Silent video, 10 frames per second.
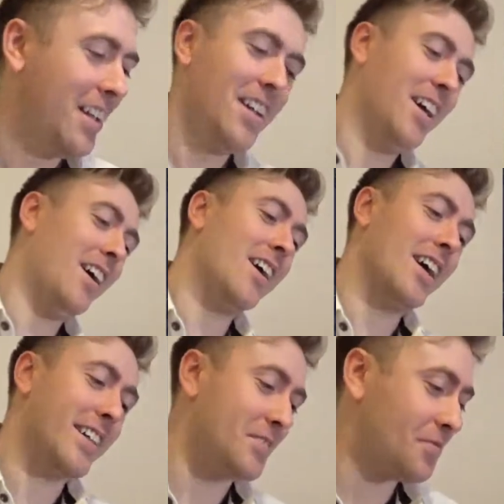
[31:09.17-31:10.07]

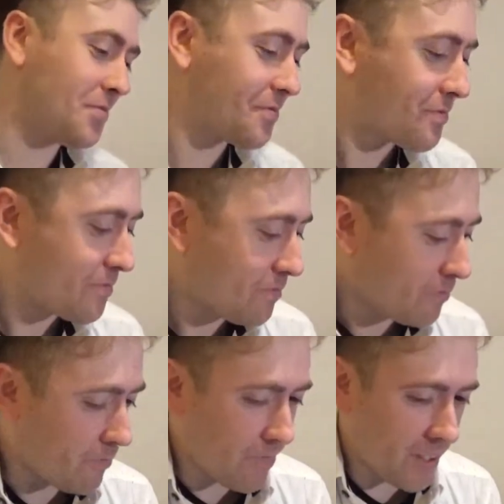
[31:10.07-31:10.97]
Alright.
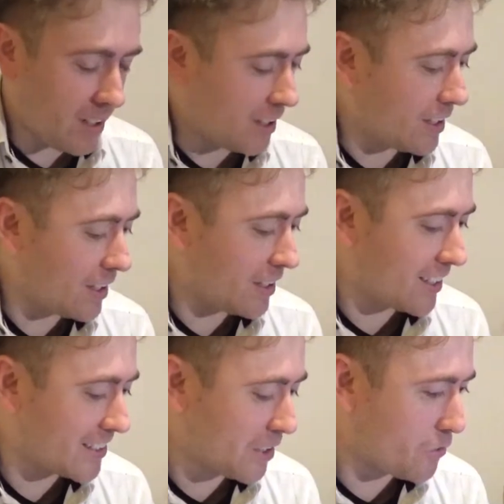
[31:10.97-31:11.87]

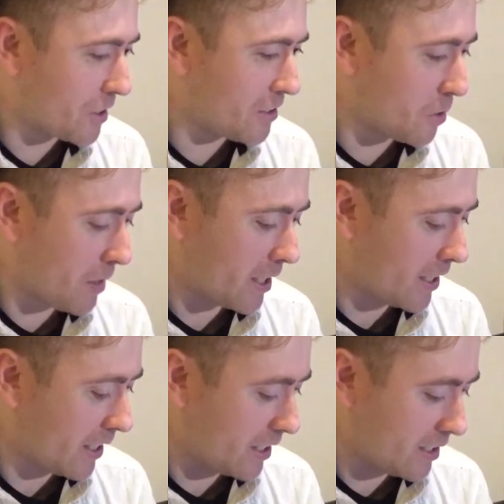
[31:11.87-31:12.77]
Let's see if we can do better
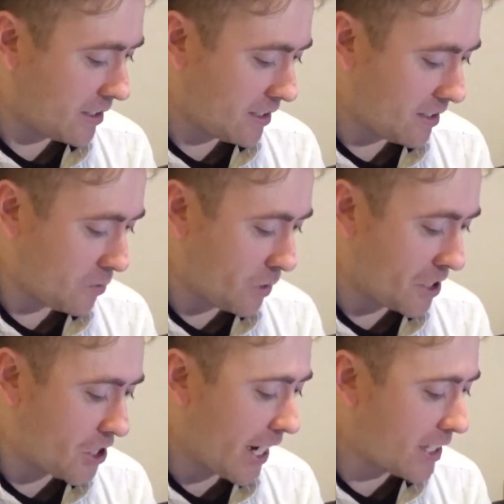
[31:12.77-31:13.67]
here. With
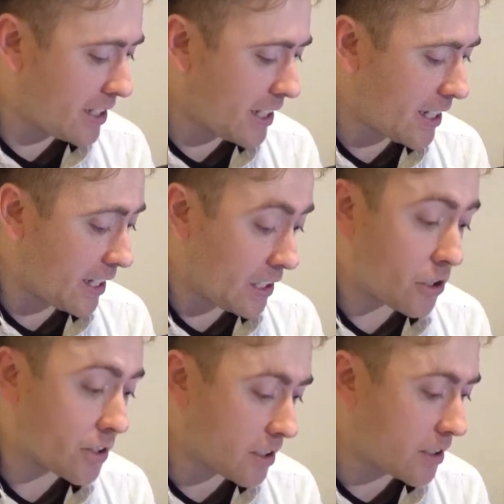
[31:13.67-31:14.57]
JT.
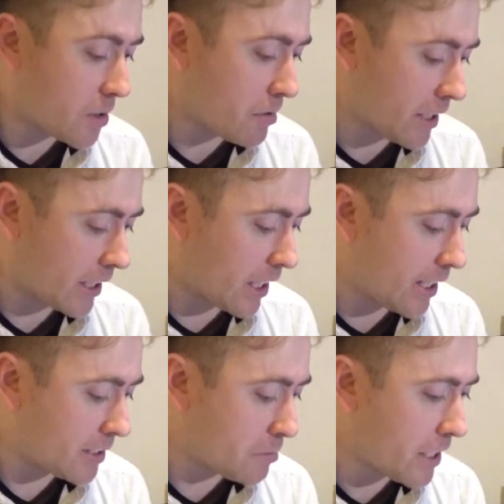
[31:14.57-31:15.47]
Justin Timberlake,
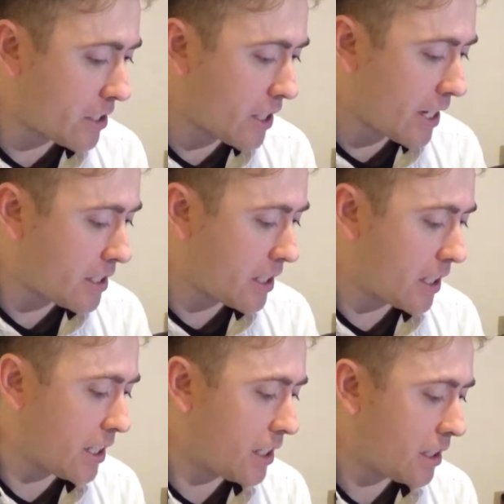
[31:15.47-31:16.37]
guys. Me and
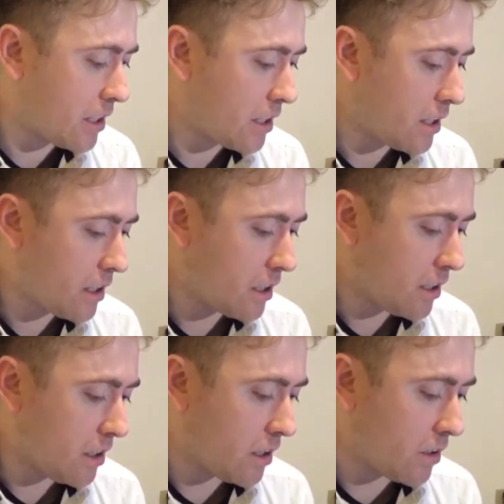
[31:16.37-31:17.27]
JT.
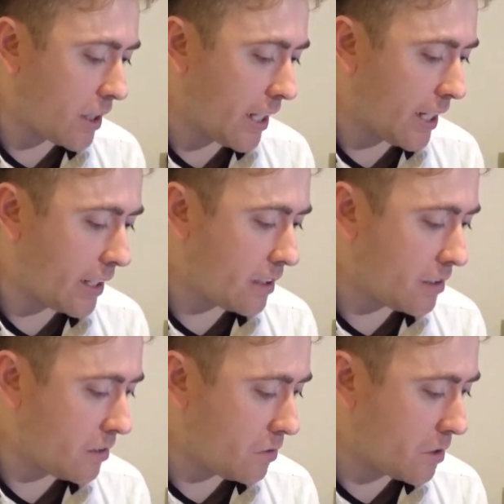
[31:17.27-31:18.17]
Okay.
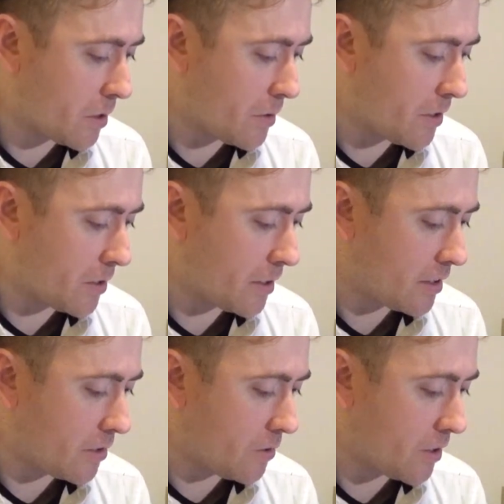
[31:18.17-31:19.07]
Which way are we doing it?
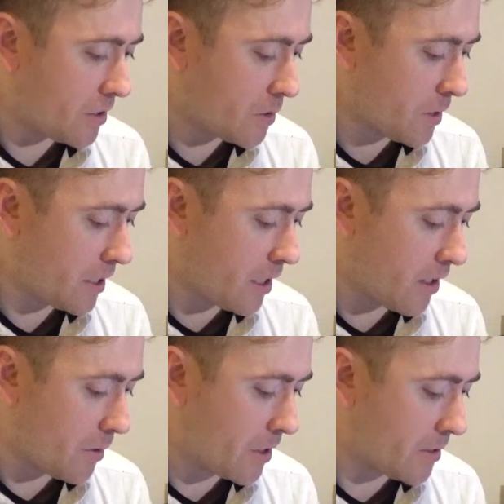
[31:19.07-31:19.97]
Going this way?
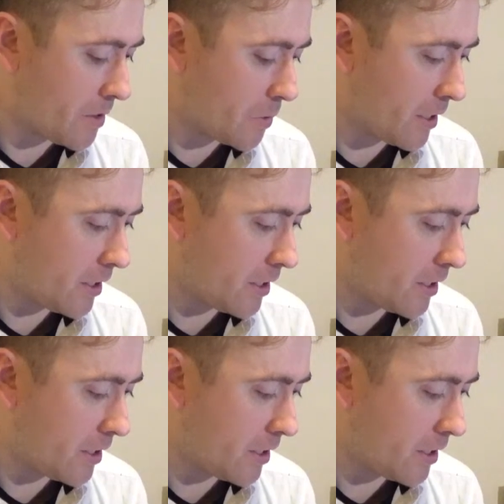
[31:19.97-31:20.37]
Alright, we're going this way.